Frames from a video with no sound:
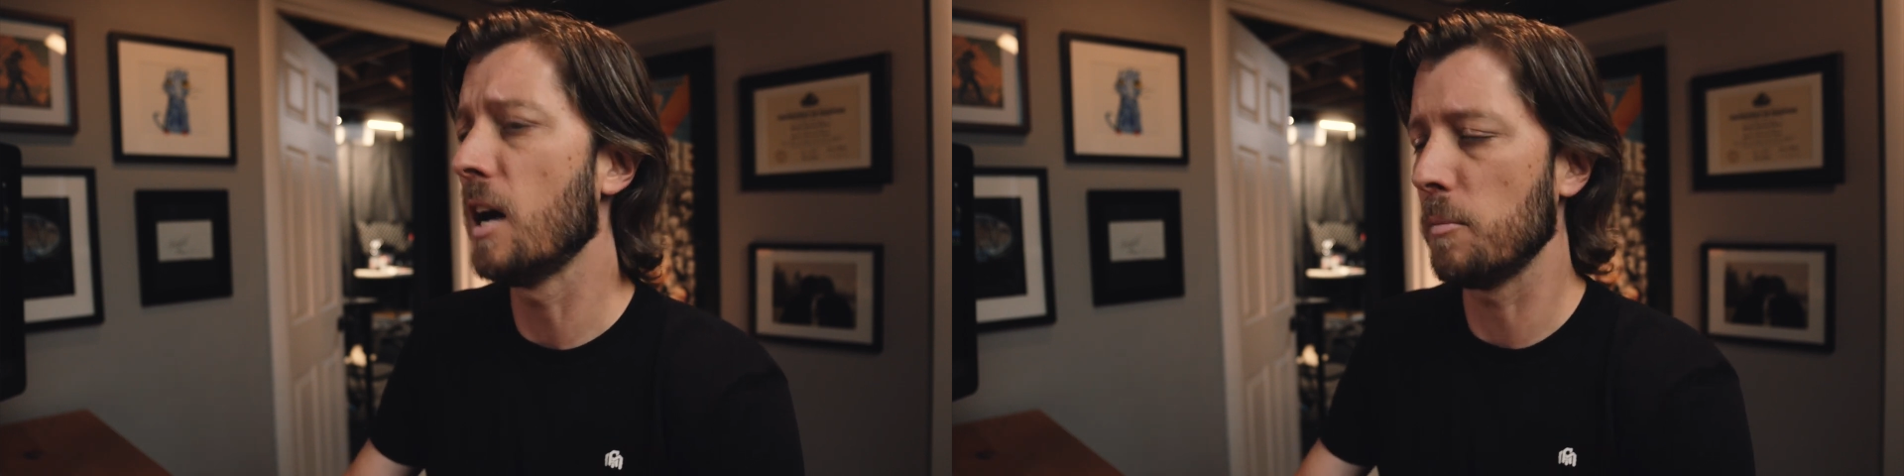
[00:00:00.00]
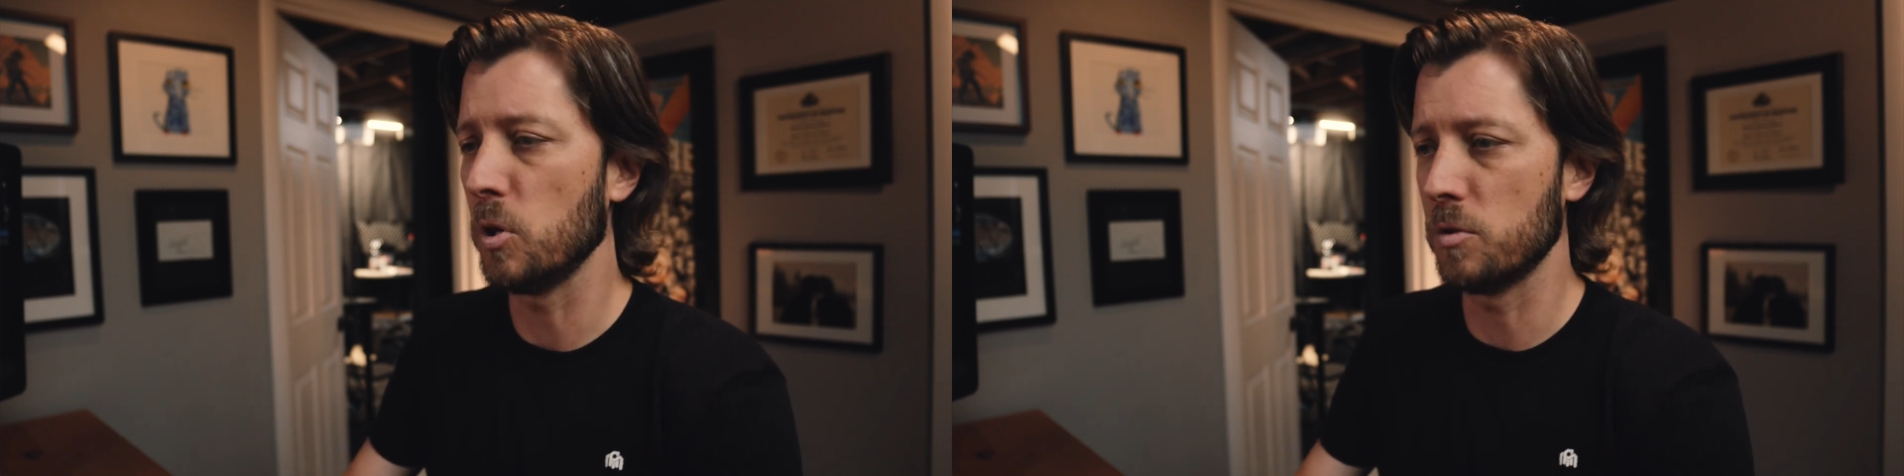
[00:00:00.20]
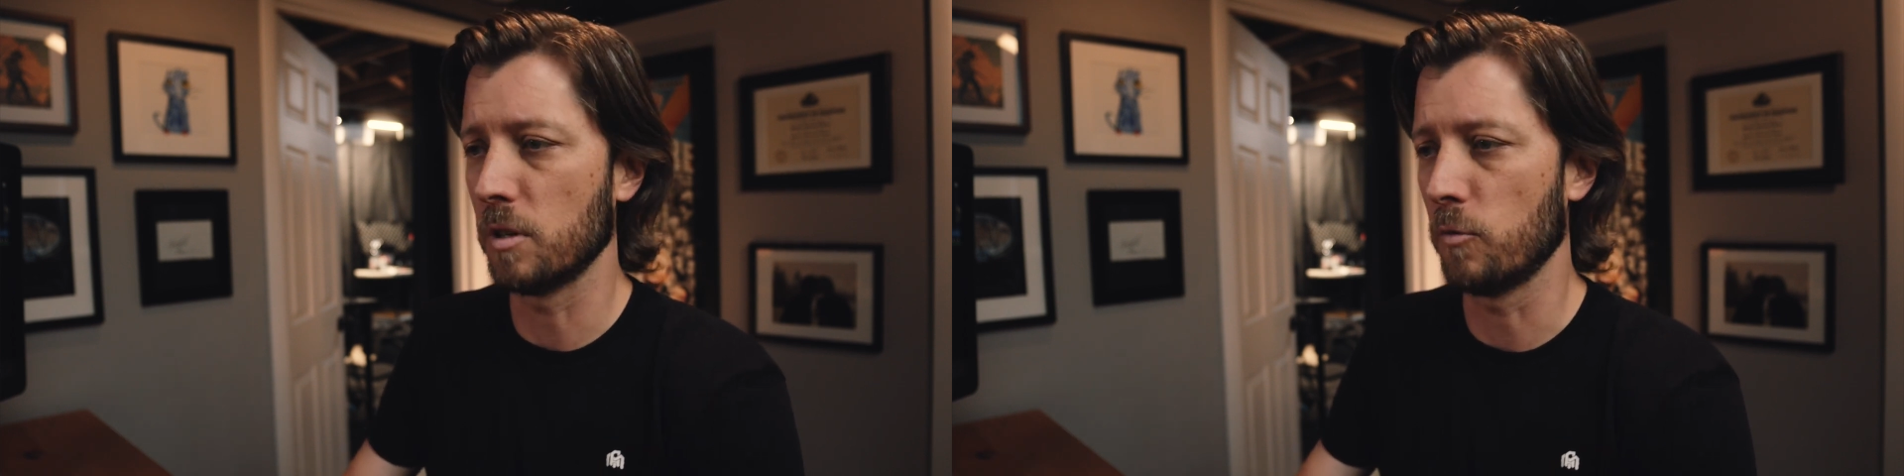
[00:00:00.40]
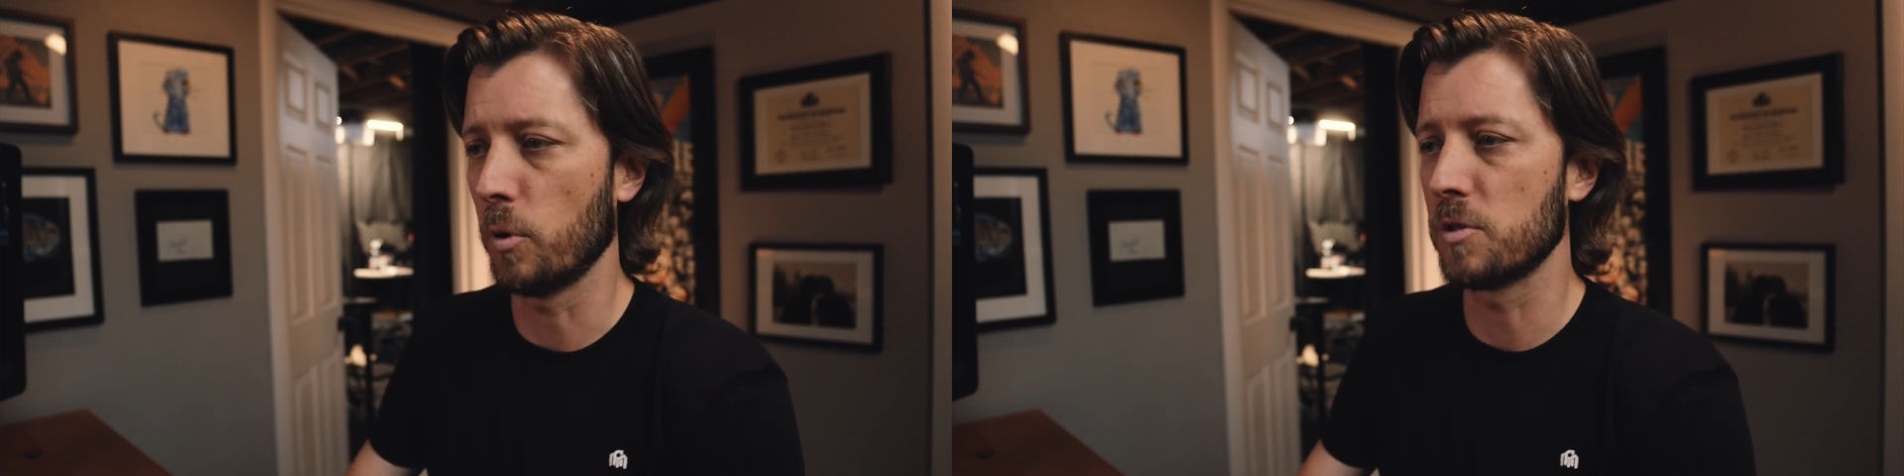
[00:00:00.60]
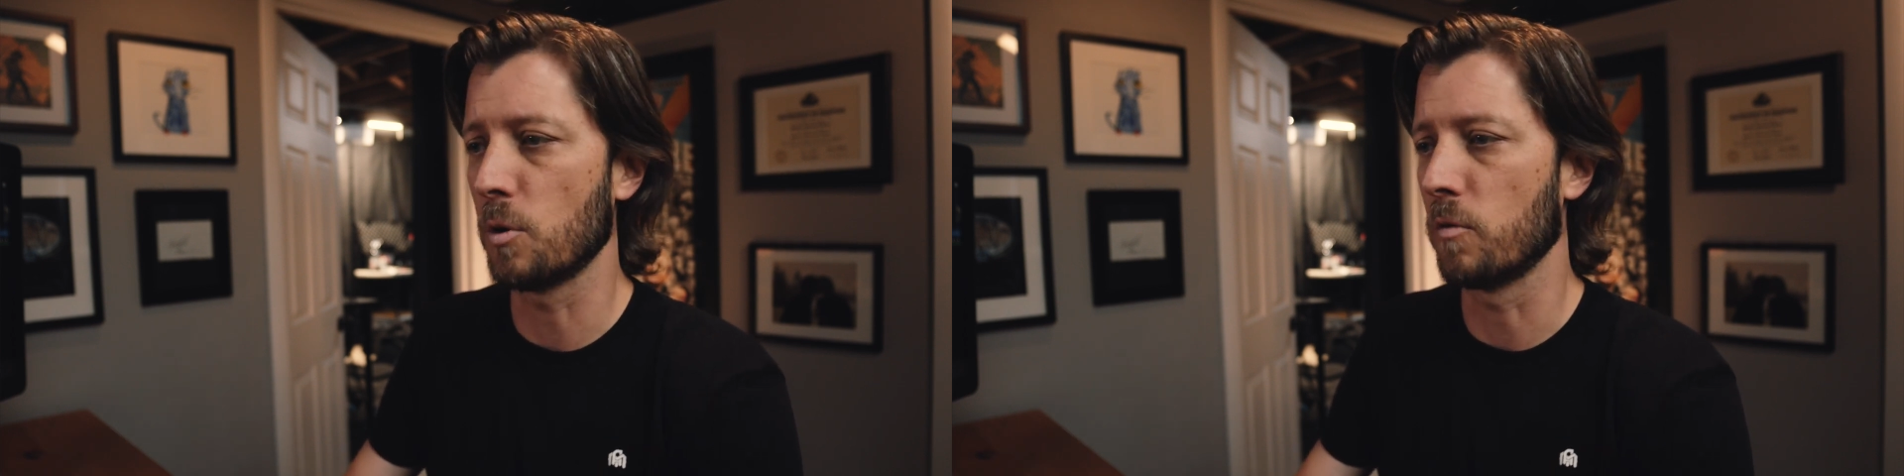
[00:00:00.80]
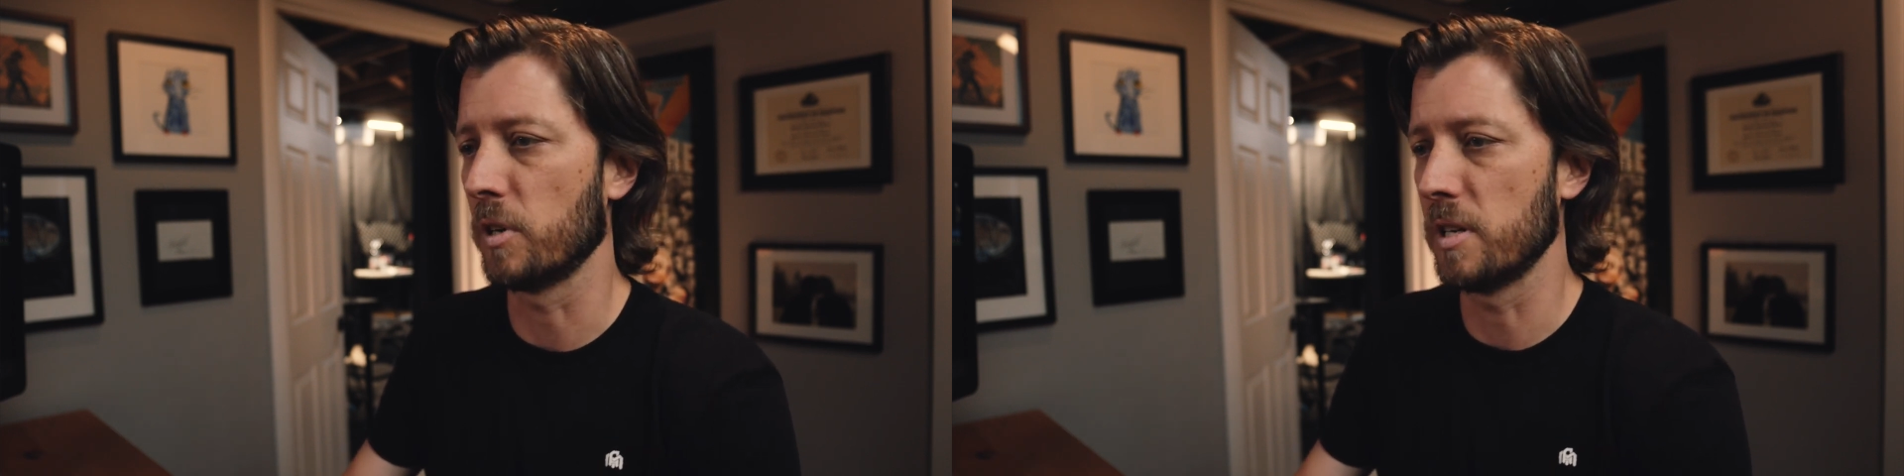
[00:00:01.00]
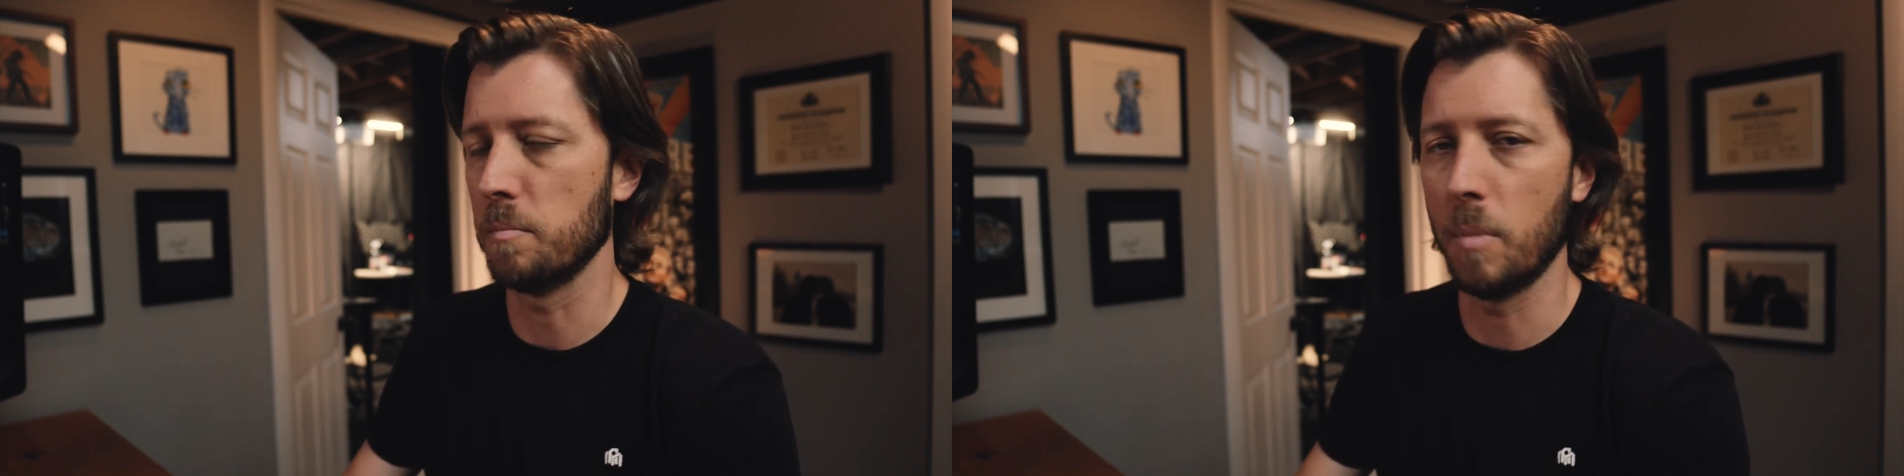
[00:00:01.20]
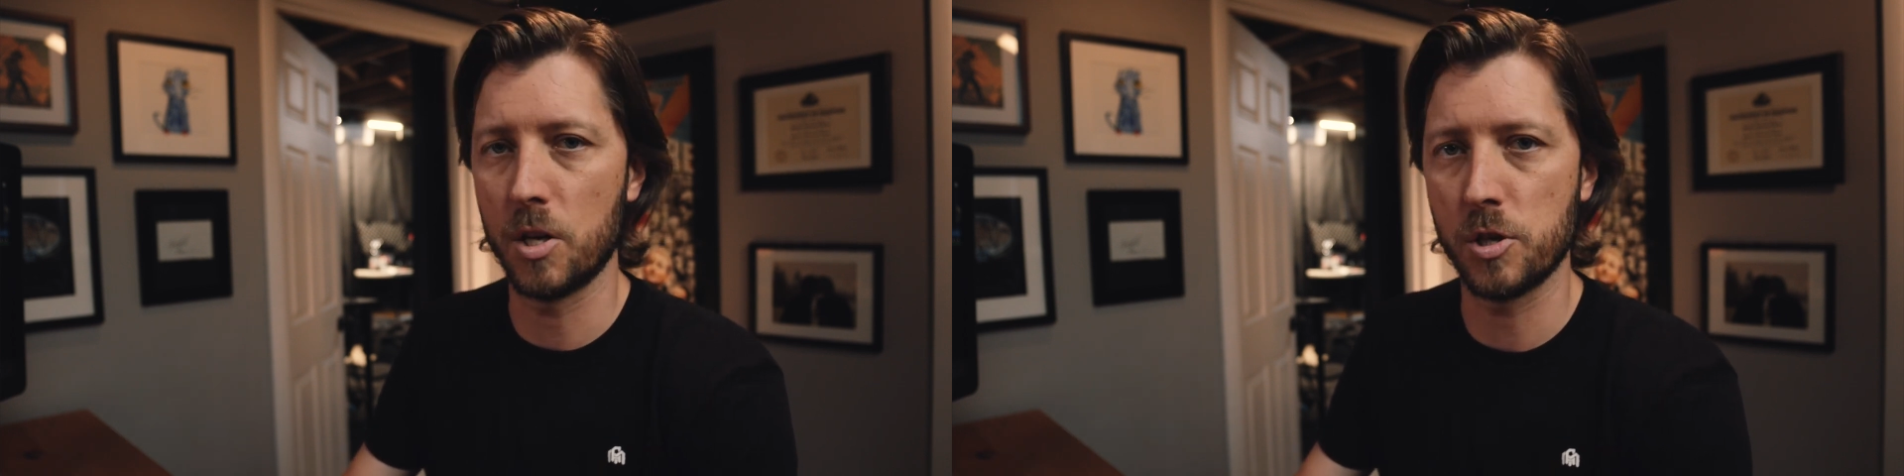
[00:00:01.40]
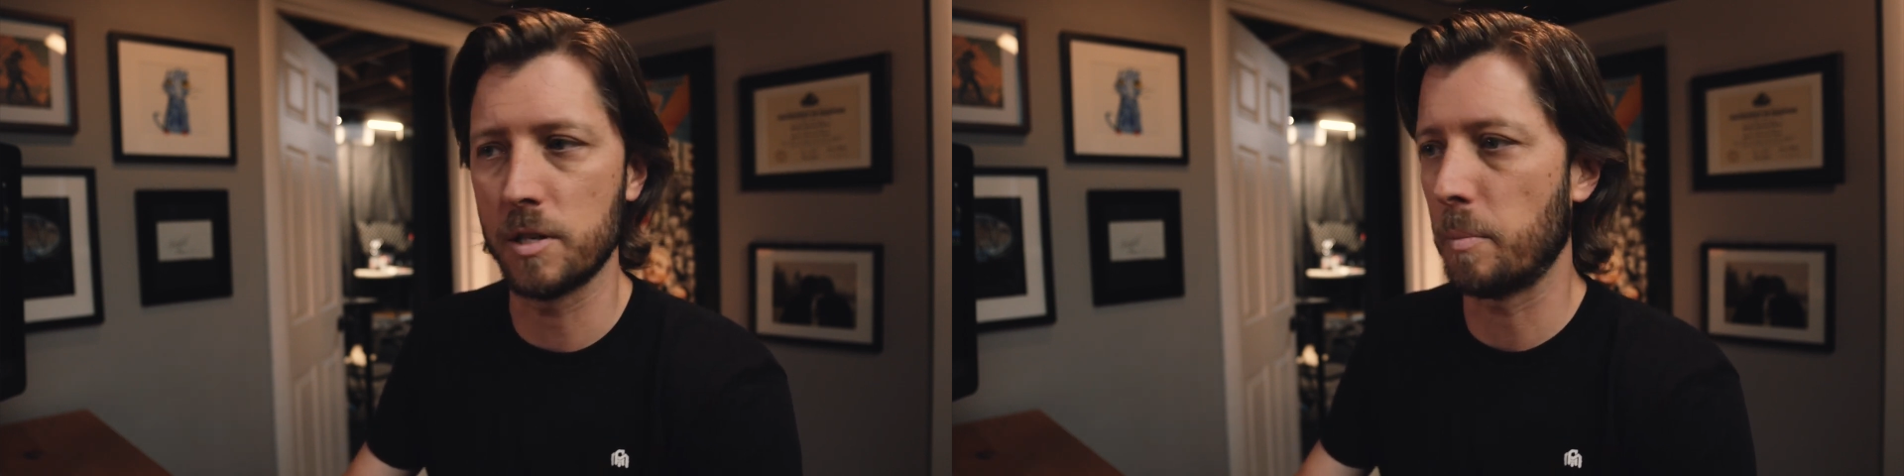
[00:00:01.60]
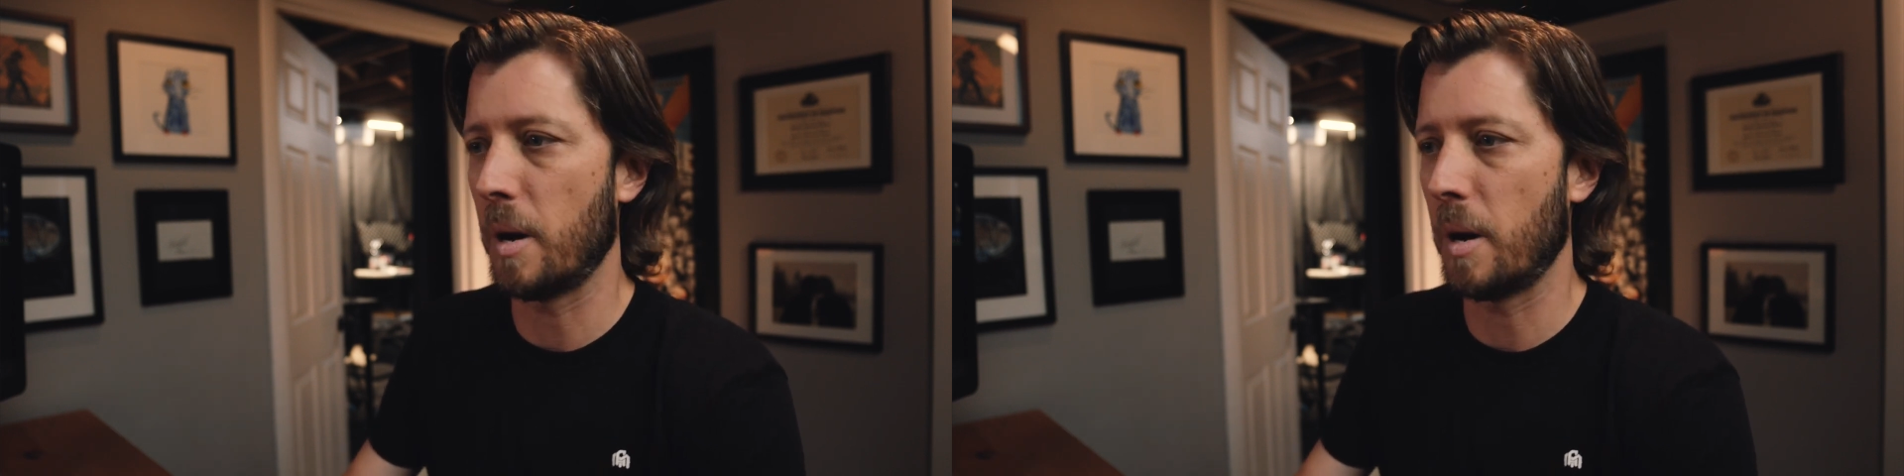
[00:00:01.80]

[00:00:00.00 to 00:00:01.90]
I'm using voiceover as much as